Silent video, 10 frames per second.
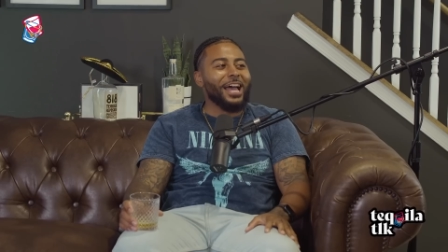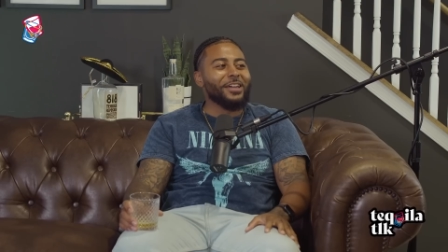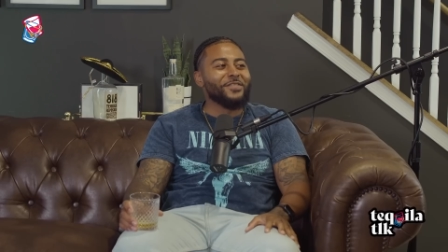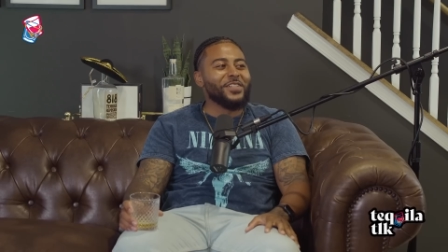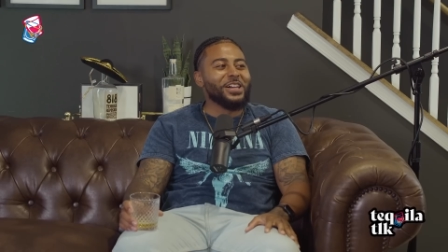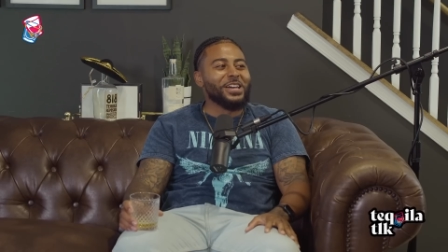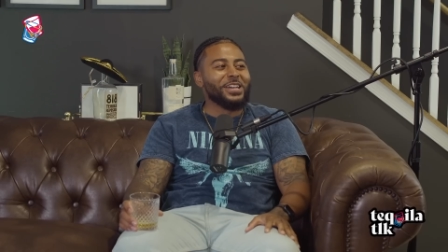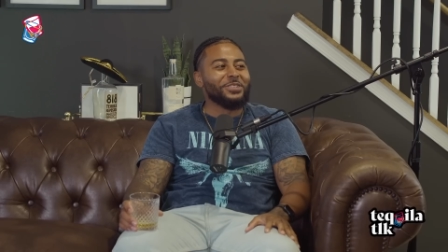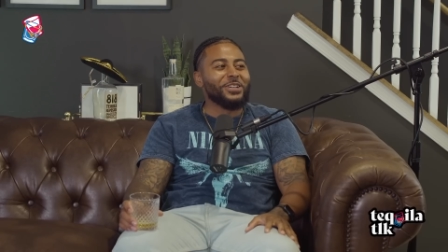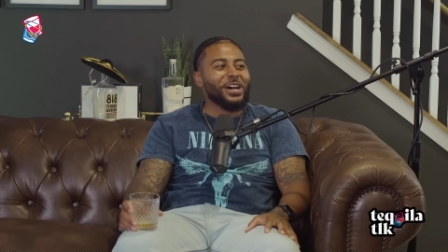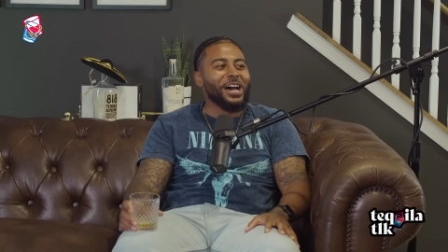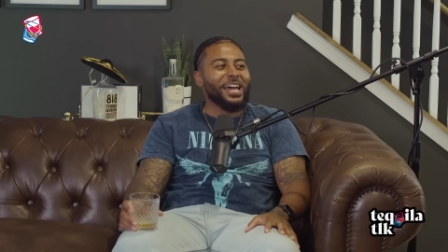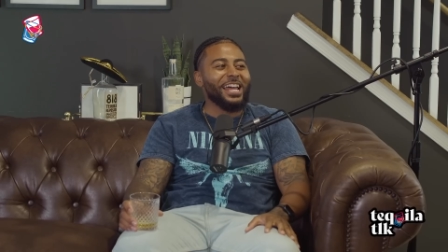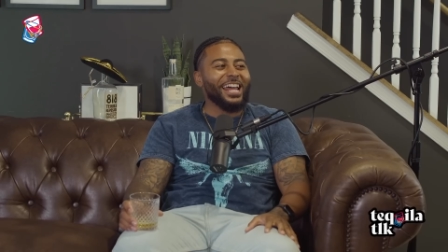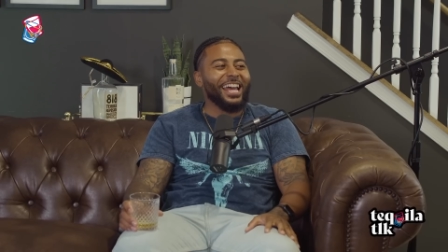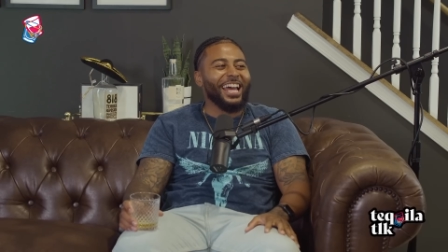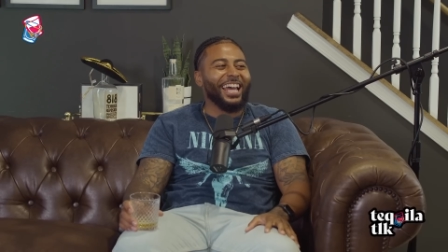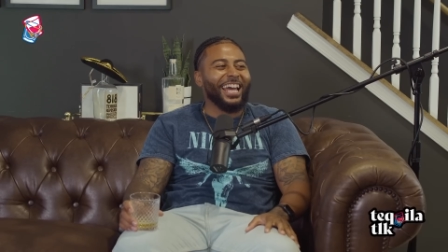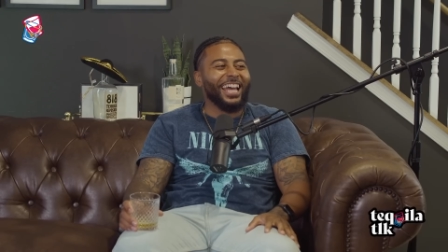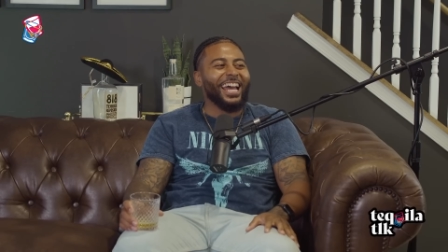How you feeling? You good?
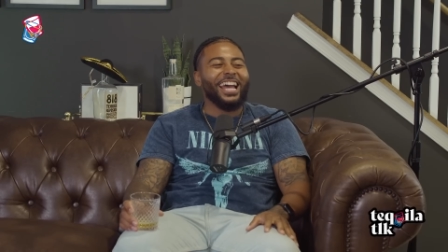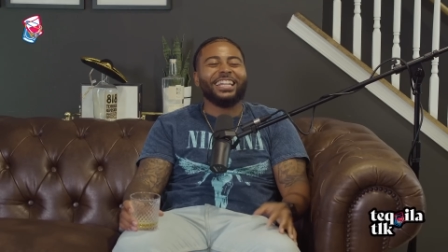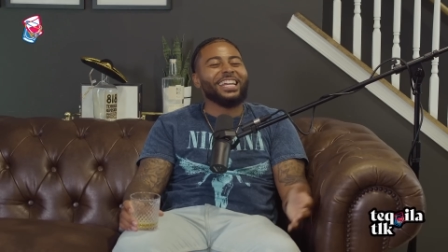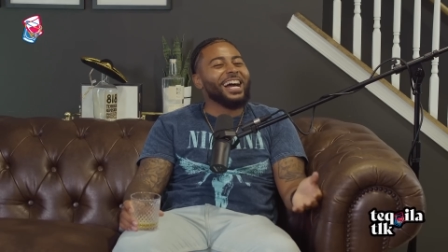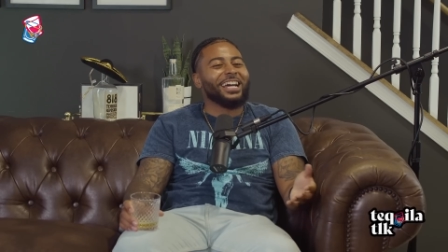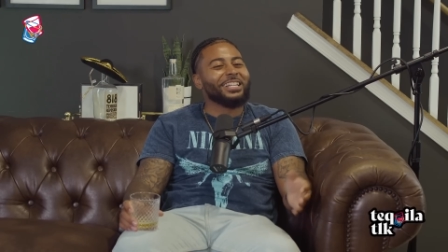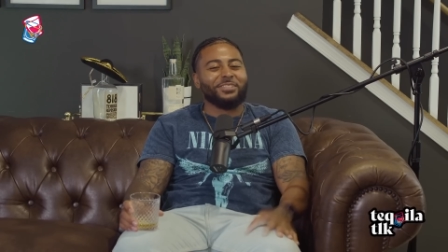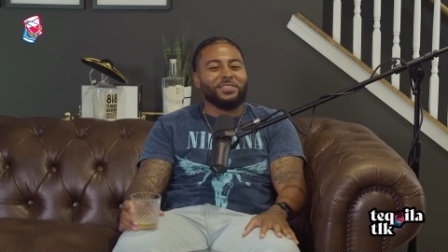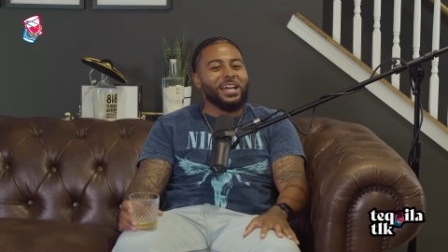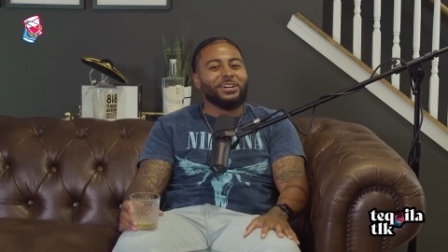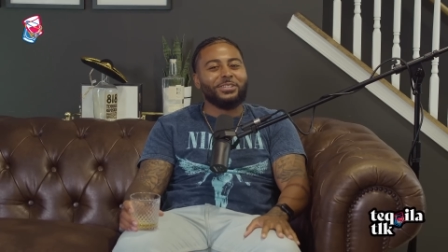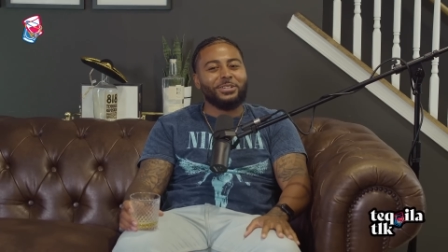They not cussing me out.